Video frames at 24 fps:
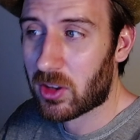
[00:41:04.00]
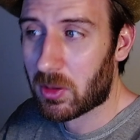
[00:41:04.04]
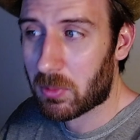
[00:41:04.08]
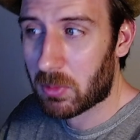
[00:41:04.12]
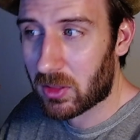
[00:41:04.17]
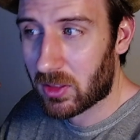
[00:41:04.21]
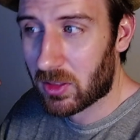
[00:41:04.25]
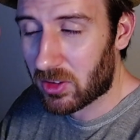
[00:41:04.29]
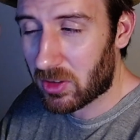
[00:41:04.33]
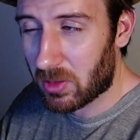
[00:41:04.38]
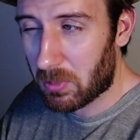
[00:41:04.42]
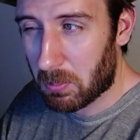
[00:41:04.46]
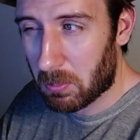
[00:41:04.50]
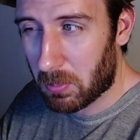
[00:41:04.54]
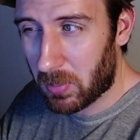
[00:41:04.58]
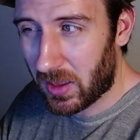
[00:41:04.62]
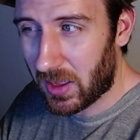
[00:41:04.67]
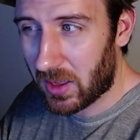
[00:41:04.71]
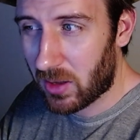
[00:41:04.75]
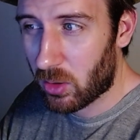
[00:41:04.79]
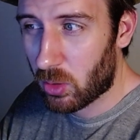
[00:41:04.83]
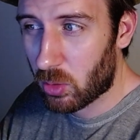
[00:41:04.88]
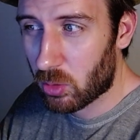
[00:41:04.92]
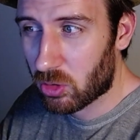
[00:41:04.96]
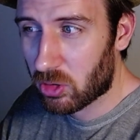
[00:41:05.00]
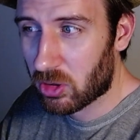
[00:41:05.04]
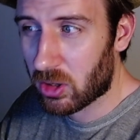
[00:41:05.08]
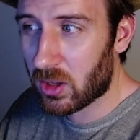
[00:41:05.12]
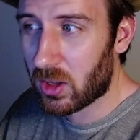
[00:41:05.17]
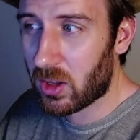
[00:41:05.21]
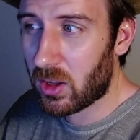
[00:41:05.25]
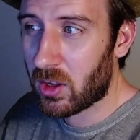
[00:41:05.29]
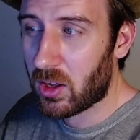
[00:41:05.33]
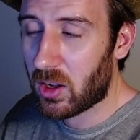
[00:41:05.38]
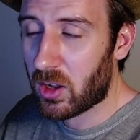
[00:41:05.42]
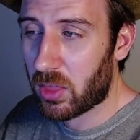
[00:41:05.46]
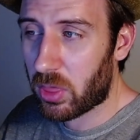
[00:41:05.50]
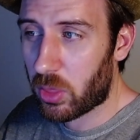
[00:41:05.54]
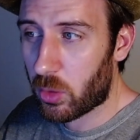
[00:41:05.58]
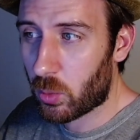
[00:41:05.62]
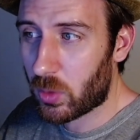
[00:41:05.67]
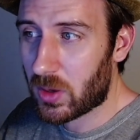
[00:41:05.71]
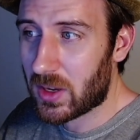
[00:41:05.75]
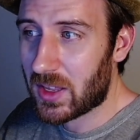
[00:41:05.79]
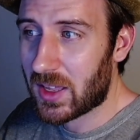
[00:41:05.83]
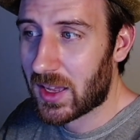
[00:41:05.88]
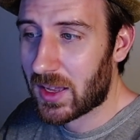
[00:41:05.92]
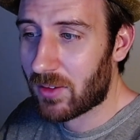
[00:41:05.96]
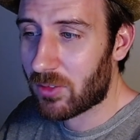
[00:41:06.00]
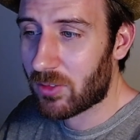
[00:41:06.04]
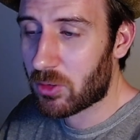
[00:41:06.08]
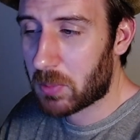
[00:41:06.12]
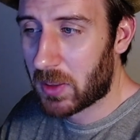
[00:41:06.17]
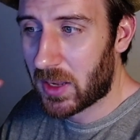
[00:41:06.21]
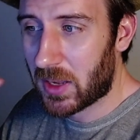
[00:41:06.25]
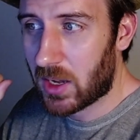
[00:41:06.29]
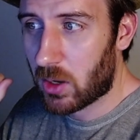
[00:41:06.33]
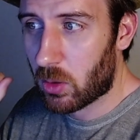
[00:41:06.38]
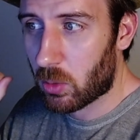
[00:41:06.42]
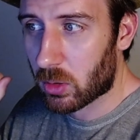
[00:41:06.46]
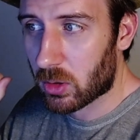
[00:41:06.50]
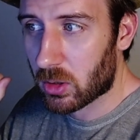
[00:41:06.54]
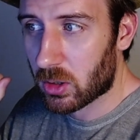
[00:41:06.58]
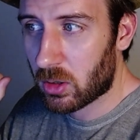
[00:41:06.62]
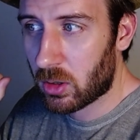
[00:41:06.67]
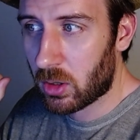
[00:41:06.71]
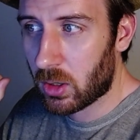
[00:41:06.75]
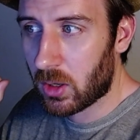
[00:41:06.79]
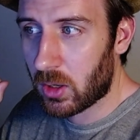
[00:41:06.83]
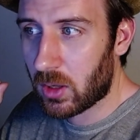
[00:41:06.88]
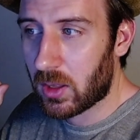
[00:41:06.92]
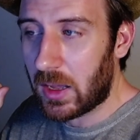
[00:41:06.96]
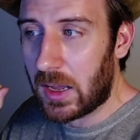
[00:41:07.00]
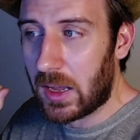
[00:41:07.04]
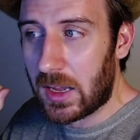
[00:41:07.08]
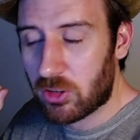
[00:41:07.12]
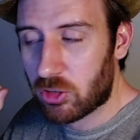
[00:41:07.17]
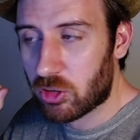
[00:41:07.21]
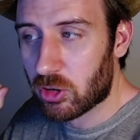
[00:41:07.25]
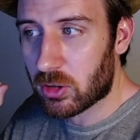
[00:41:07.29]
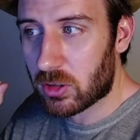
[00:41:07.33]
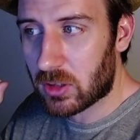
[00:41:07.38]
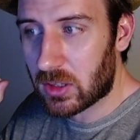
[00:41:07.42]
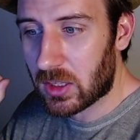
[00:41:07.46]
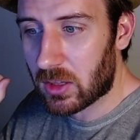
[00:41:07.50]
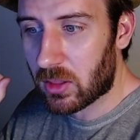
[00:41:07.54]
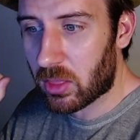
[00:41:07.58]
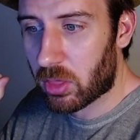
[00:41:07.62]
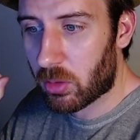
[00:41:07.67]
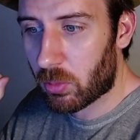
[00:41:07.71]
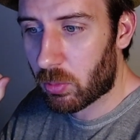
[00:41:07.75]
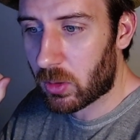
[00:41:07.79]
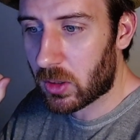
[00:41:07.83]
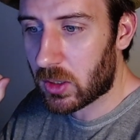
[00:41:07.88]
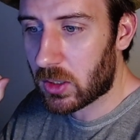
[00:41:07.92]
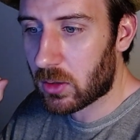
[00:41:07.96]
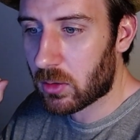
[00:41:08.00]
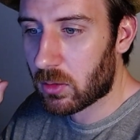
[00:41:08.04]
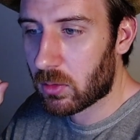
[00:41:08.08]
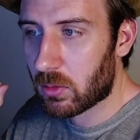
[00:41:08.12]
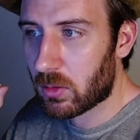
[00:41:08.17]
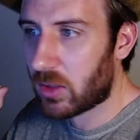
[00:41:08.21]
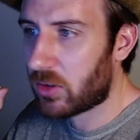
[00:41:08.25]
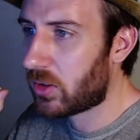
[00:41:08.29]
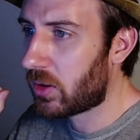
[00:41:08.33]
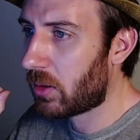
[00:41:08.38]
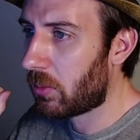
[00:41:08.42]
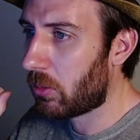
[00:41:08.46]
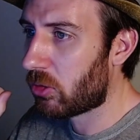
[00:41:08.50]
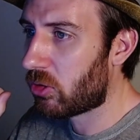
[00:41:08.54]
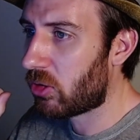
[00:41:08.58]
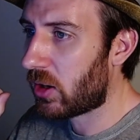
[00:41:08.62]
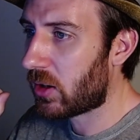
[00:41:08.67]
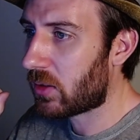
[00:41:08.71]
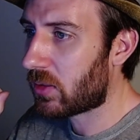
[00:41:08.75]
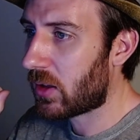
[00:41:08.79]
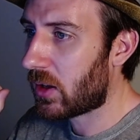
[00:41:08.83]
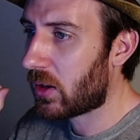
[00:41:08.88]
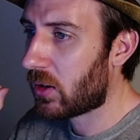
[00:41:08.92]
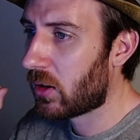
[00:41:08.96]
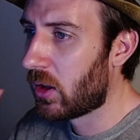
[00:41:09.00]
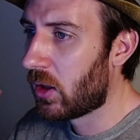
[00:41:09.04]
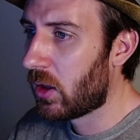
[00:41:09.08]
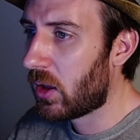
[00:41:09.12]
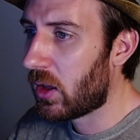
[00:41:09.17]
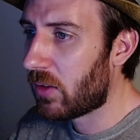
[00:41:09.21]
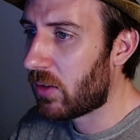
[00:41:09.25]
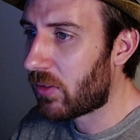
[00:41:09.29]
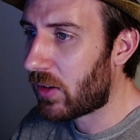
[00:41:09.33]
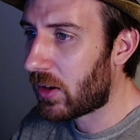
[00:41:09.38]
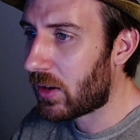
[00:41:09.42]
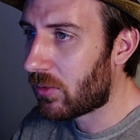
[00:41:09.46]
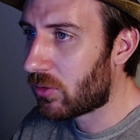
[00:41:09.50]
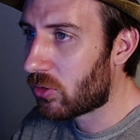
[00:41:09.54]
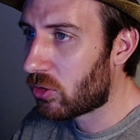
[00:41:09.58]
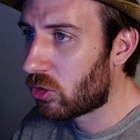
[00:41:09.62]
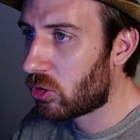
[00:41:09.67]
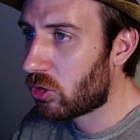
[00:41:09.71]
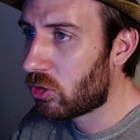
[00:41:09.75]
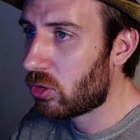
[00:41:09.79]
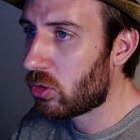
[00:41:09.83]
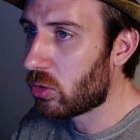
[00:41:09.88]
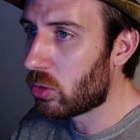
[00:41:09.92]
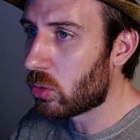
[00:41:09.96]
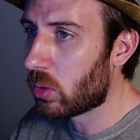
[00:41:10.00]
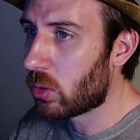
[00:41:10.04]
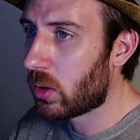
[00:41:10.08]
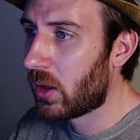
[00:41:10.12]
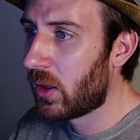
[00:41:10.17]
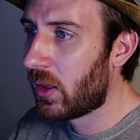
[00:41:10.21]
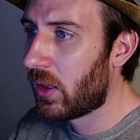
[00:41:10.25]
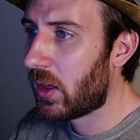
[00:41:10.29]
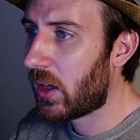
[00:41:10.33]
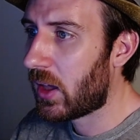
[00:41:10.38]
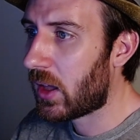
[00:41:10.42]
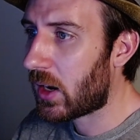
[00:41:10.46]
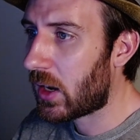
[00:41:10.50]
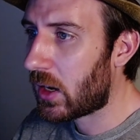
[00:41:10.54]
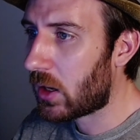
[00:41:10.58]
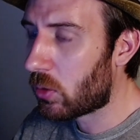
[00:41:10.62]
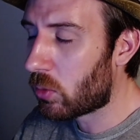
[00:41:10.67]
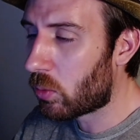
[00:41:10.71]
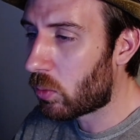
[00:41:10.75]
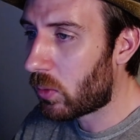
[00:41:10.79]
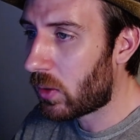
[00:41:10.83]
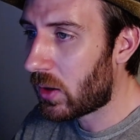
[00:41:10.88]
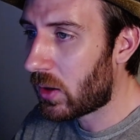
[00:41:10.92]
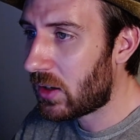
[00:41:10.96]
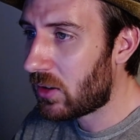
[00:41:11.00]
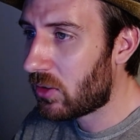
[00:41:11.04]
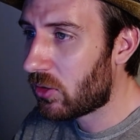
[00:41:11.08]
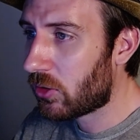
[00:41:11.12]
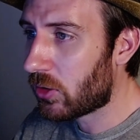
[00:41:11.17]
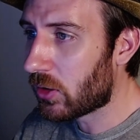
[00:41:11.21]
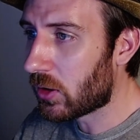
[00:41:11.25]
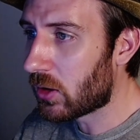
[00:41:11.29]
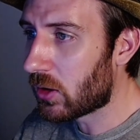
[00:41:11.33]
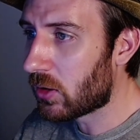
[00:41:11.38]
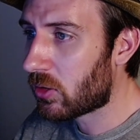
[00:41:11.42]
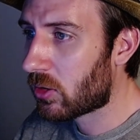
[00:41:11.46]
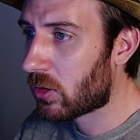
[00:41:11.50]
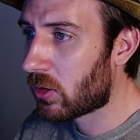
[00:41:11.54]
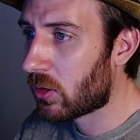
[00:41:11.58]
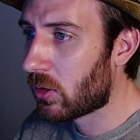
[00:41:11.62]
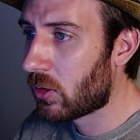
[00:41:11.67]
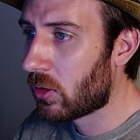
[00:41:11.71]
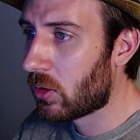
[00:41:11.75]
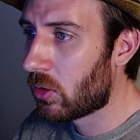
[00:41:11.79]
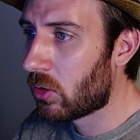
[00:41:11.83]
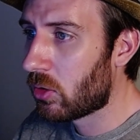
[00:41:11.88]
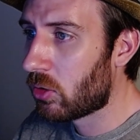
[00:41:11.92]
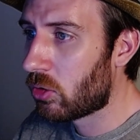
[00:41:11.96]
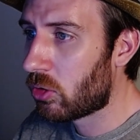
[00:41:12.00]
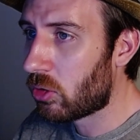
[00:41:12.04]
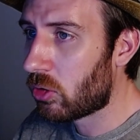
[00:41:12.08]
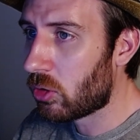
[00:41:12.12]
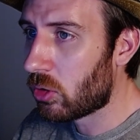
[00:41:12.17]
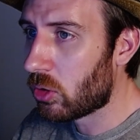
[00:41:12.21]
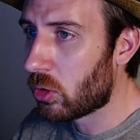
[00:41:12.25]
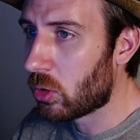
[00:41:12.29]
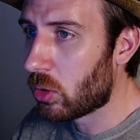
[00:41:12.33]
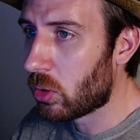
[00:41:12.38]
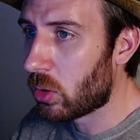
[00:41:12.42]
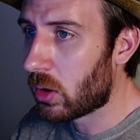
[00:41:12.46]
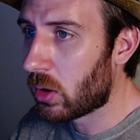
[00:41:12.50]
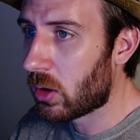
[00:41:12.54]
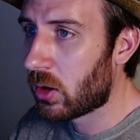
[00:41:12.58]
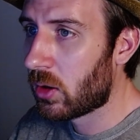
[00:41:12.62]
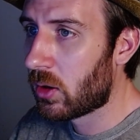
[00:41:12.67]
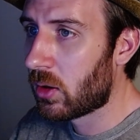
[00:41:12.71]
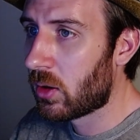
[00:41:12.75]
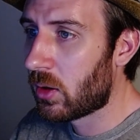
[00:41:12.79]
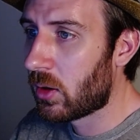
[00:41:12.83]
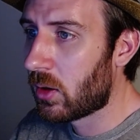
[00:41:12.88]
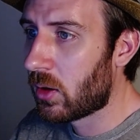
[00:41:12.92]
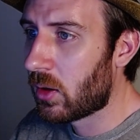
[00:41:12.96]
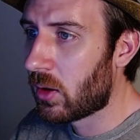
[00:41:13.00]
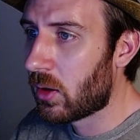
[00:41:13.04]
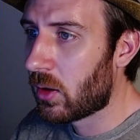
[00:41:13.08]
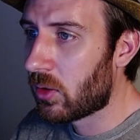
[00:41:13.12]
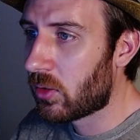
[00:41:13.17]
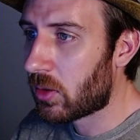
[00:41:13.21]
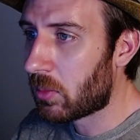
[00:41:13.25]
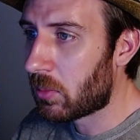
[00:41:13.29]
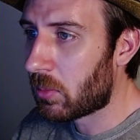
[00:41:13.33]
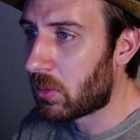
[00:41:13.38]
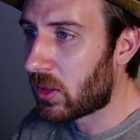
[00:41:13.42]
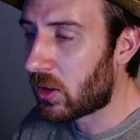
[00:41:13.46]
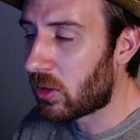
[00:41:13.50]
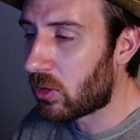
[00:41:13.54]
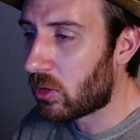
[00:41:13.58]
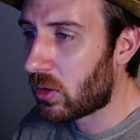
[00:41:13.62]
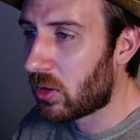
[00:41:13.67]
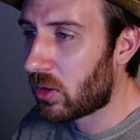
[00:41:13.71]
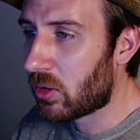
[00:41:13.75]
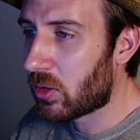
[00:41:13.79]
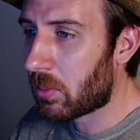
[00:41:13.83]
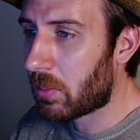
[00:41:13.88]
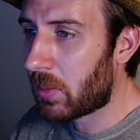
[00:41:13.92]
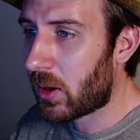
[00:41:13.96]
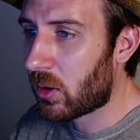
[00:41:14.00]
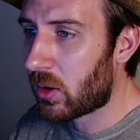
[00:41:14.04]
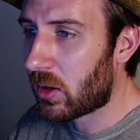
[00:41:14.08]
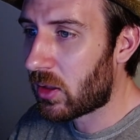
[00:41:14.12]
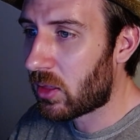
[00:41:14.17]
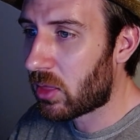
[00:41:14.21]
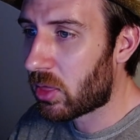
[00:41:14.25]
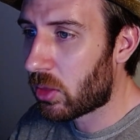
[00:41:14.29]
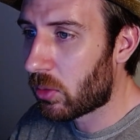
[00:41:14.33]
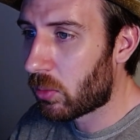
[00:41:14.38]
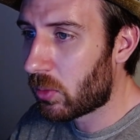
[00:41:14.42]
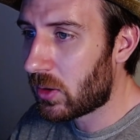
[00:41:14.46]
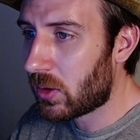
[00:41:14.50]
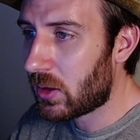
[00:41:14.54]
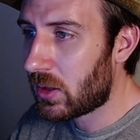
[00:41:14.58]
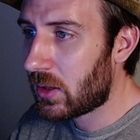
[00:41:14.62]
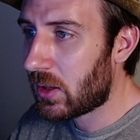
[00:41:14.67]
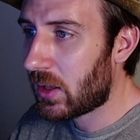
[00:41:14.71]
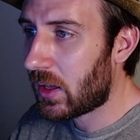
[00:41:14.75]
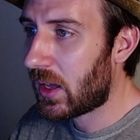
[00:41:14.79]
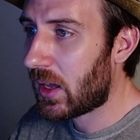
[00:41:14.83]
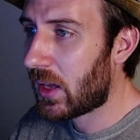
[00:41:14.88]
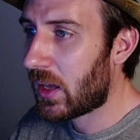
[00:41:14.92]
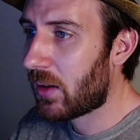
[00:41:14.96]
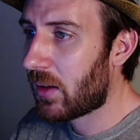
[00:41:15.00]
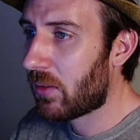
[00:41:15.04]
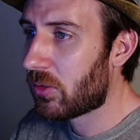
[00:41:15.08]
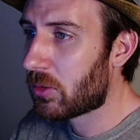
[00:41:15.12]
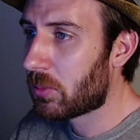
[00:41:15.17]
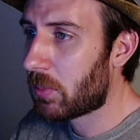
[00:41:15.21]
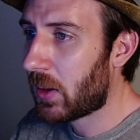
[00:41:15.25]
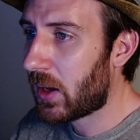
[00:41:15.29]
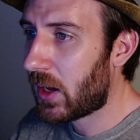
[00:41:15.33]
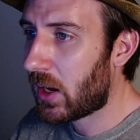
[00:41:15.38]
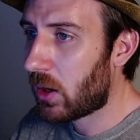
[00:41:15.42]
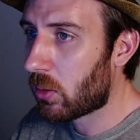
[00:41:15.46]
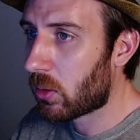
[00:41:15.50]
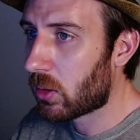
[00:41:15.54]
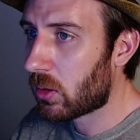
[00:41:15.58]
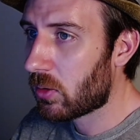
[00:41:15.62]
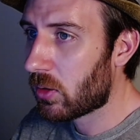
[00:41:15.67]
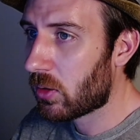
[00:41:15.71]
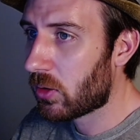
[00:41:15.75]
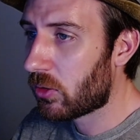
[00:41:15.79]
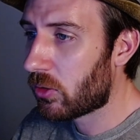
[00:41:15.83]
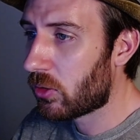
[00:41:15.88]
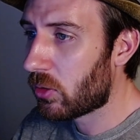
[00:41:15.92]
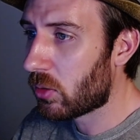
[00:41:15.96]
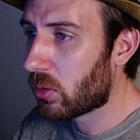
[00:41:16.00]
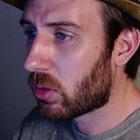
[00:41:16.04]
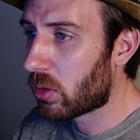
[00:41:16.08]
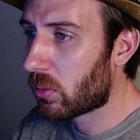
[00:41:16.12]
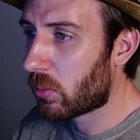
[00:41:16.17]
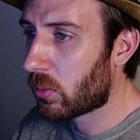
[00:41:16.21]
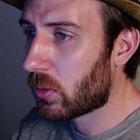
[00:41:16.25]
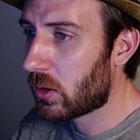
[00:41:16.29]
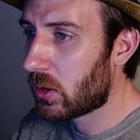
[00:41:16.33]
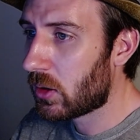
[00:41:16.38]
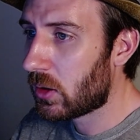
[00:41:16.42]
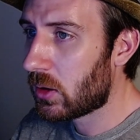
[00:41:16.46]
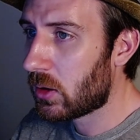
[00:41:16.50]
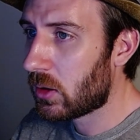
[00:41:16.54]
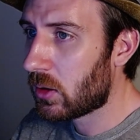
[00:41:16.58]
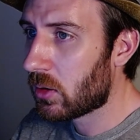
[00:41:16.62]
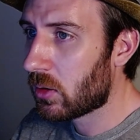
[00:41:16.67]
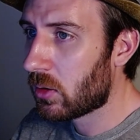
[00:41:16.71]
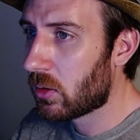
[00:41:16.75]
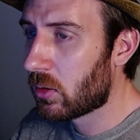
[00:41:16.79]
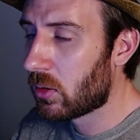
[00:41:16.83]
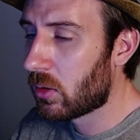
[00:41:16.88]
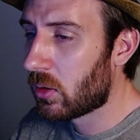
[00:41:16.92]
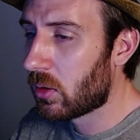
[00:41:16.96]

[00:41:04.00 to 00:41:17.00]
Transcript: something that's about a 3/2 power, I should get 3. Let's double check that. If I have 2 and I raise it to something that is about a 3/2 power, let's do 3